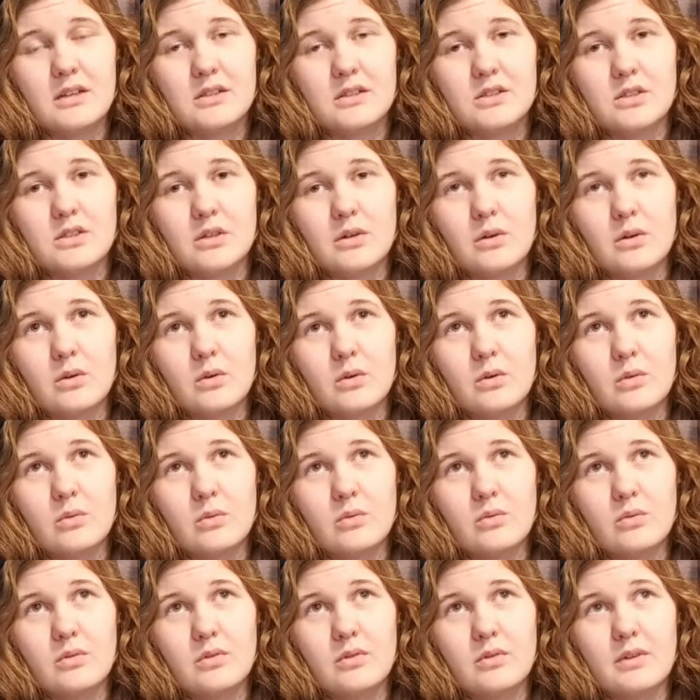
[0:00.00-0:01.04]
So
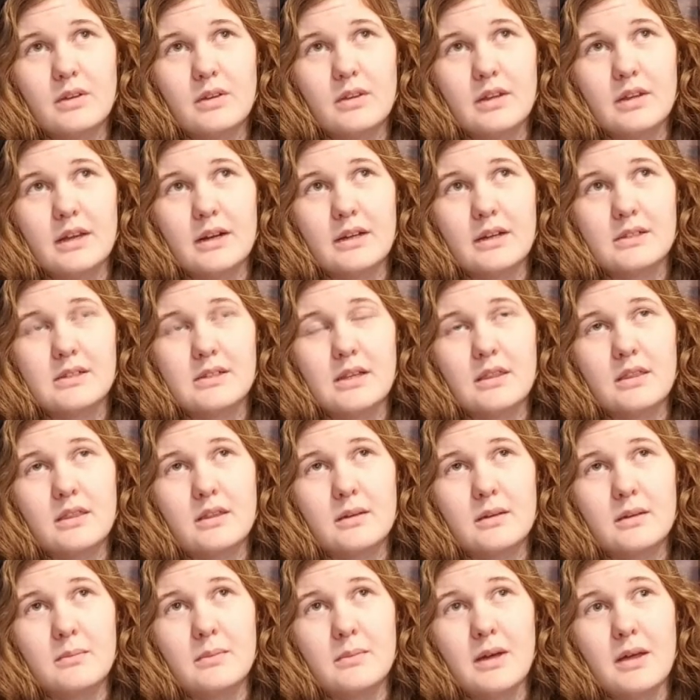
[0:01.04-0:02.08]
then I sent
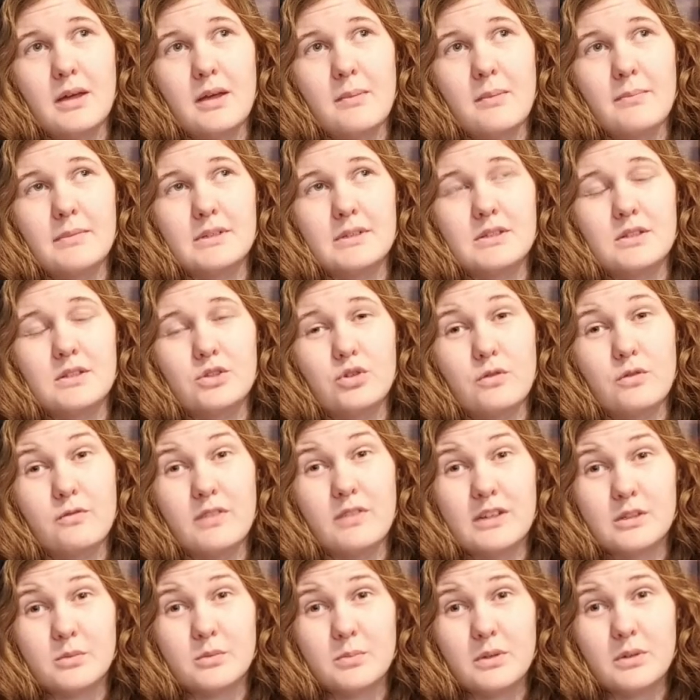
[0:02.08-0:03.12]
them a message on
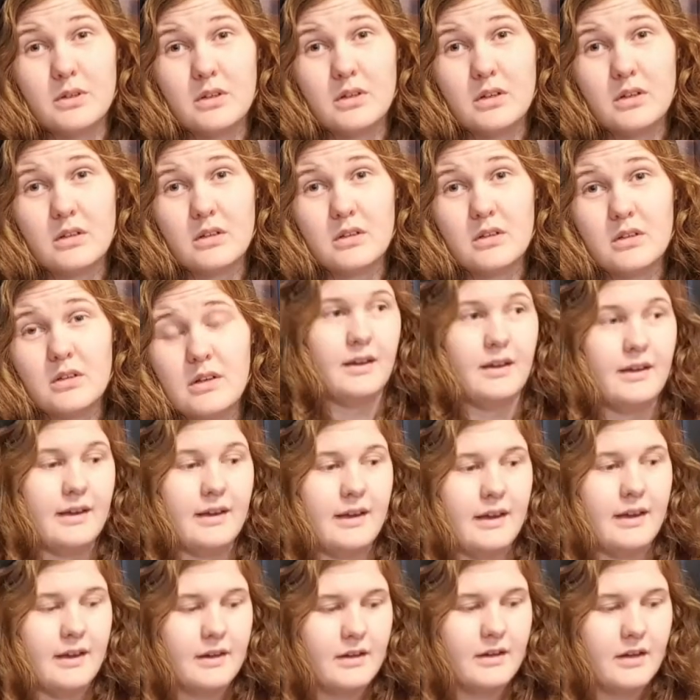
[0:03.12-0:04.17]
Facebook,
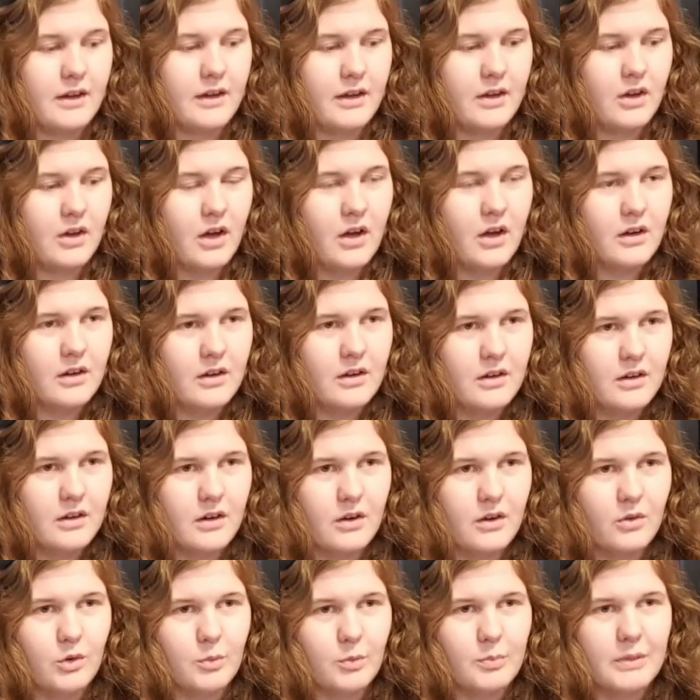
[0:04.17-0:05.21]
and I got
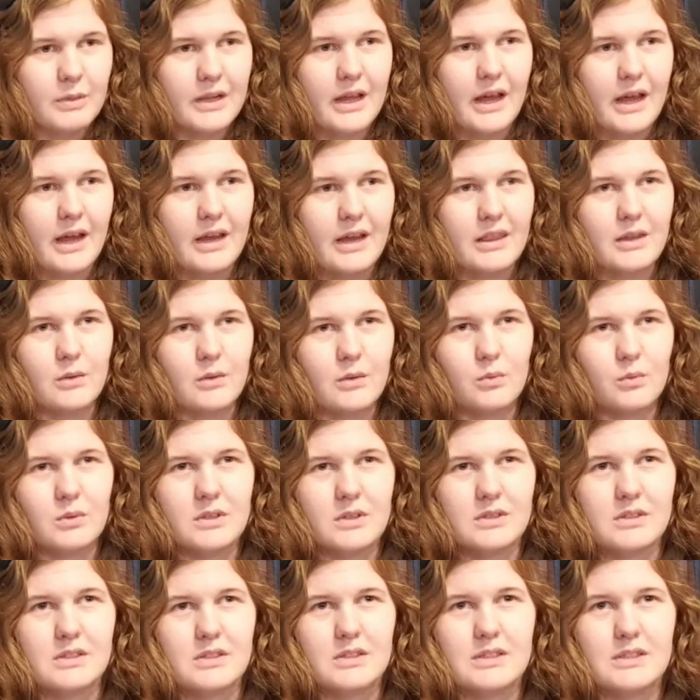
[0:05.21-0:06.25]
a reply that
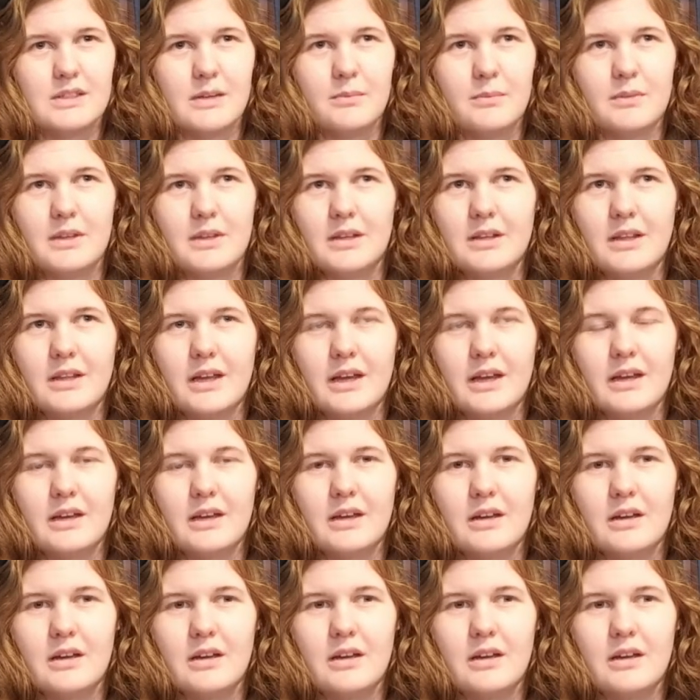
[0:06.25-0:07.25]
was something like,